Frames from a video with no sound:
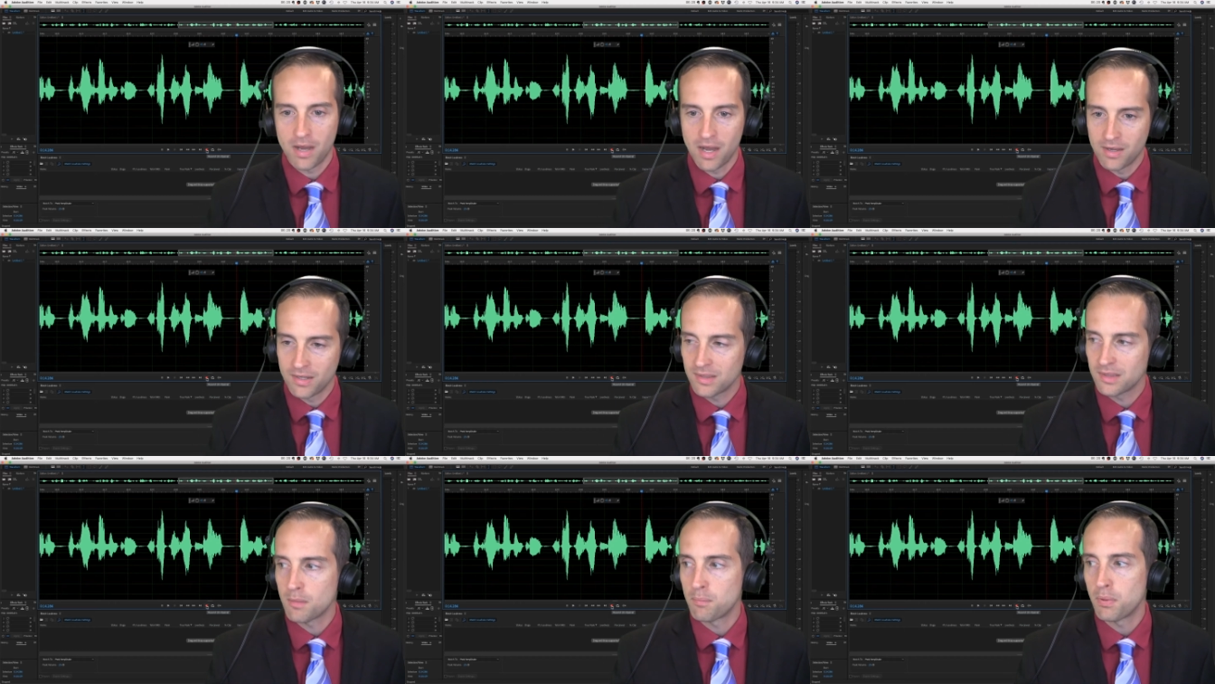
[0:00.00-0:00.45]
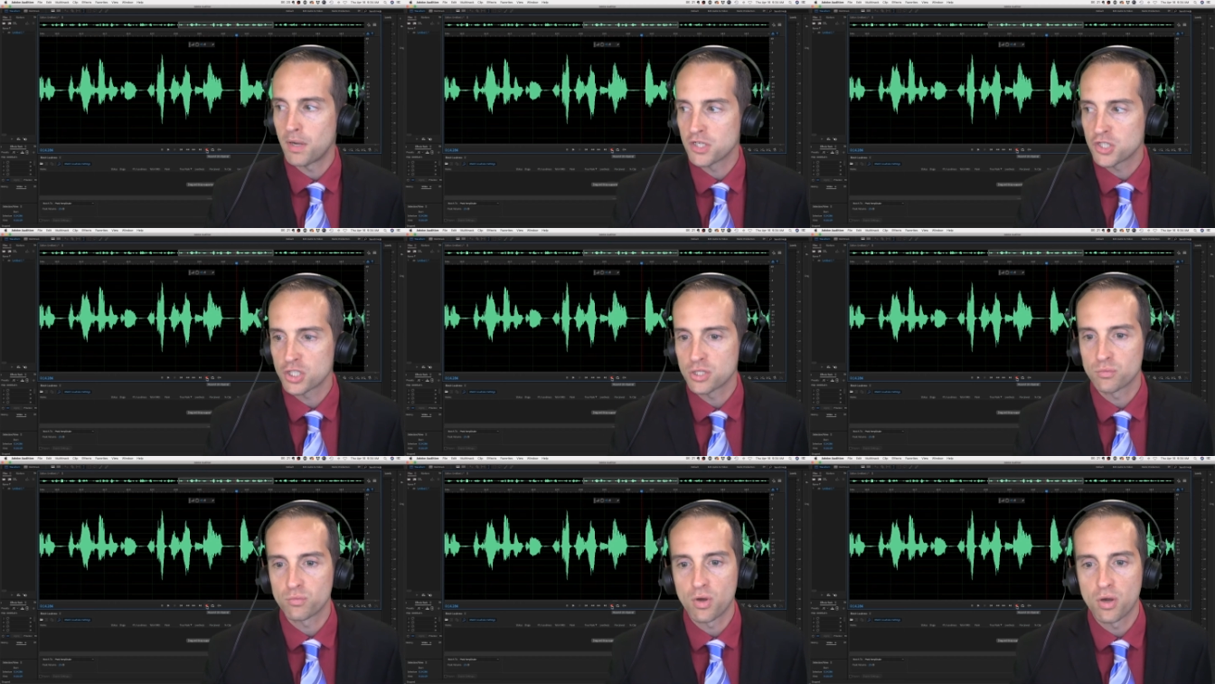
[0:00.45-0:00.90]
I'll hit the
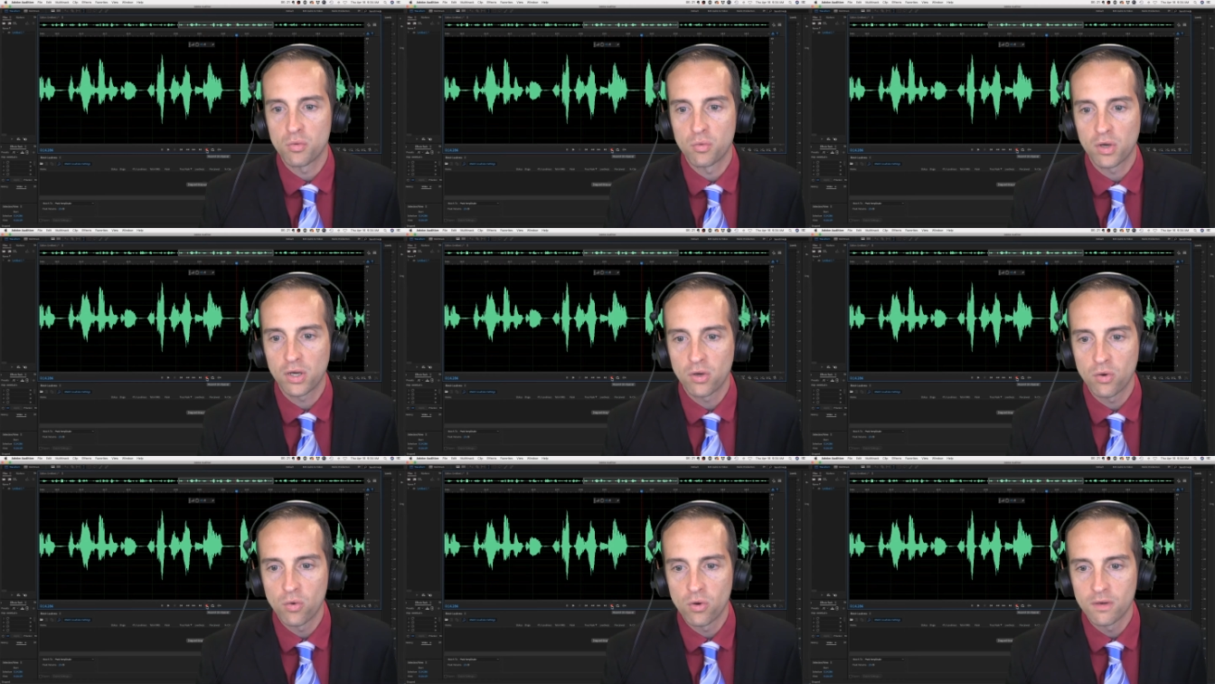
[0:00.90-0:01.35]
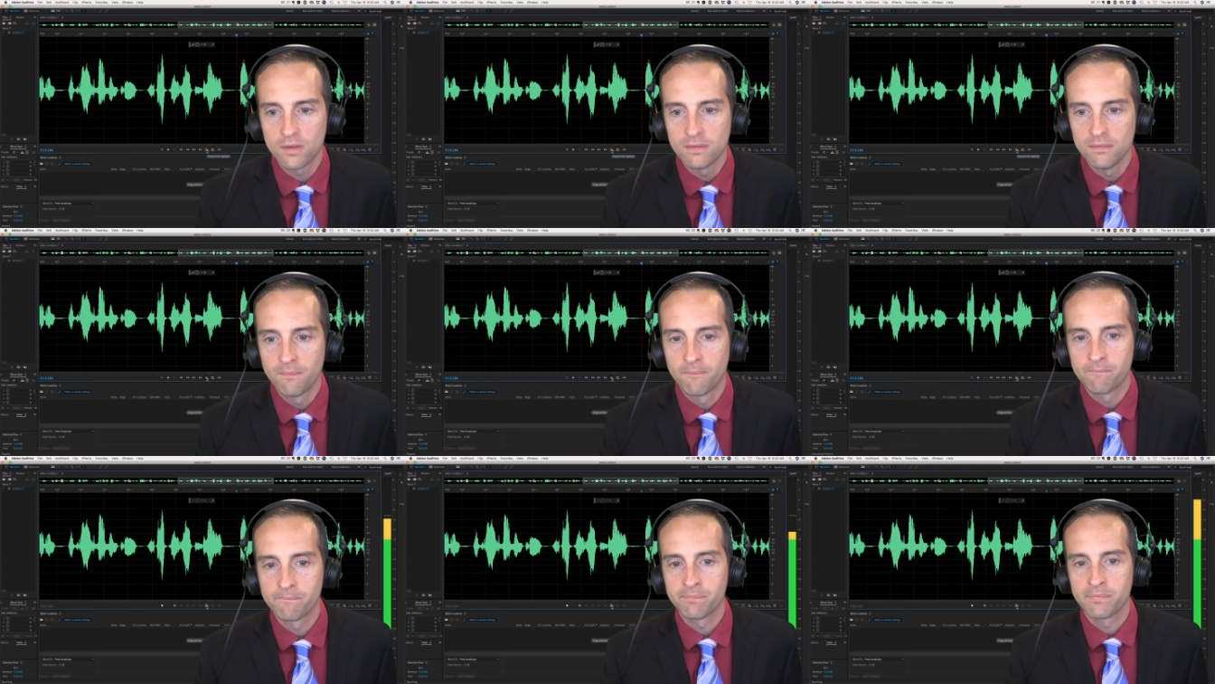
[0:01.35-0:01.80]
punch and roll record.
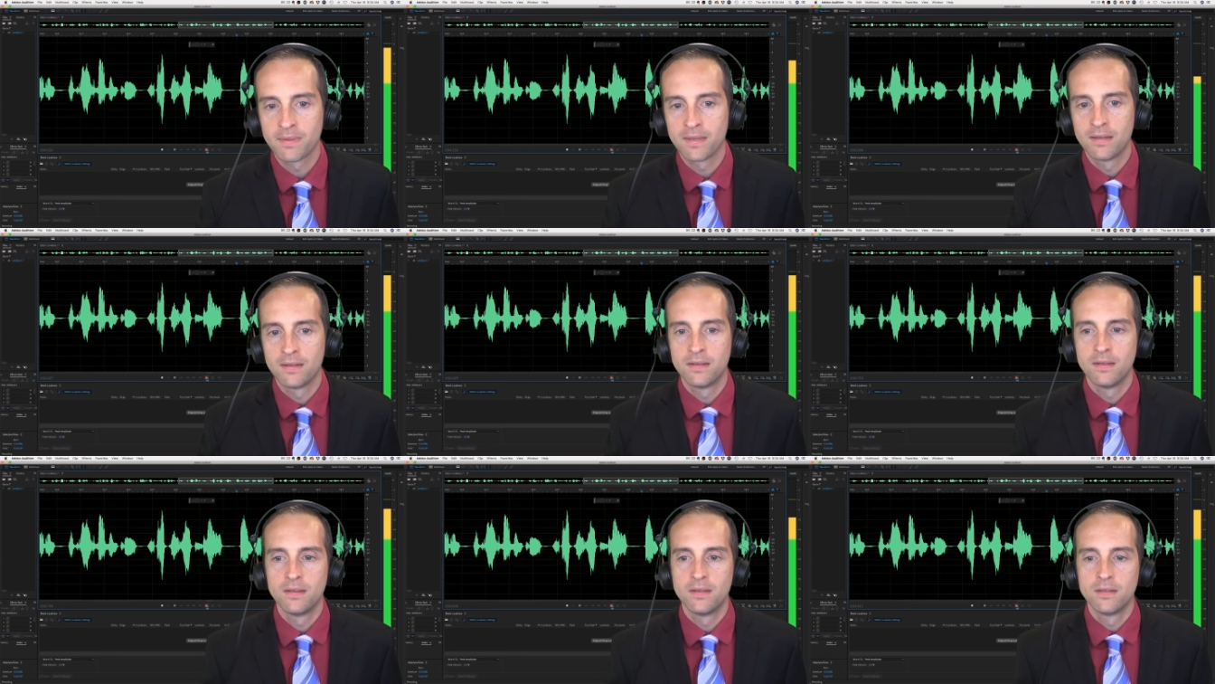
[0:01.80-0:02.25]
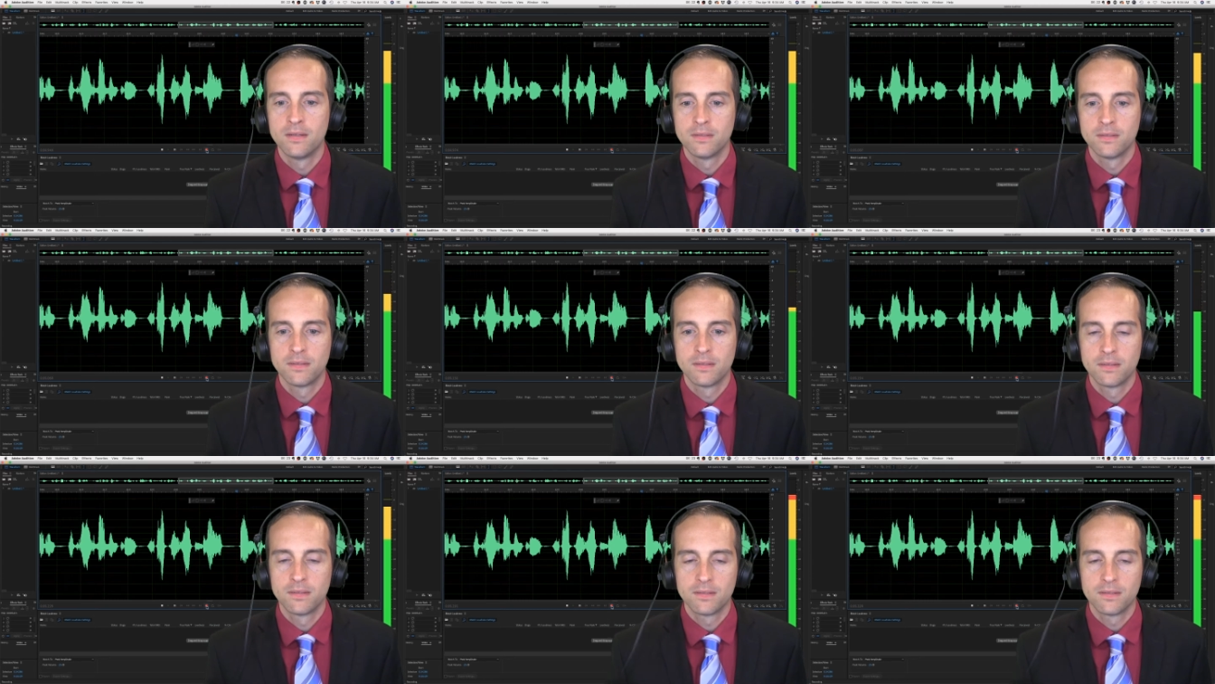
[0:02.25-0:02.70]
Beautiful part
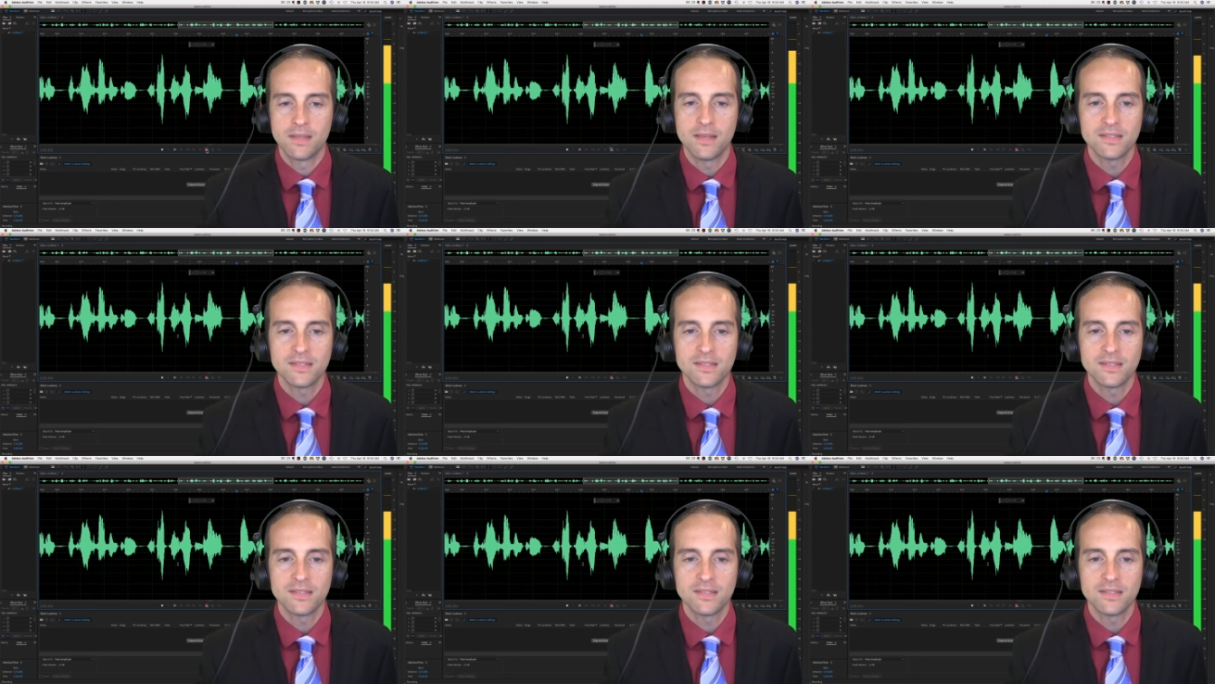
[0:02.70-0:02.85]
about this,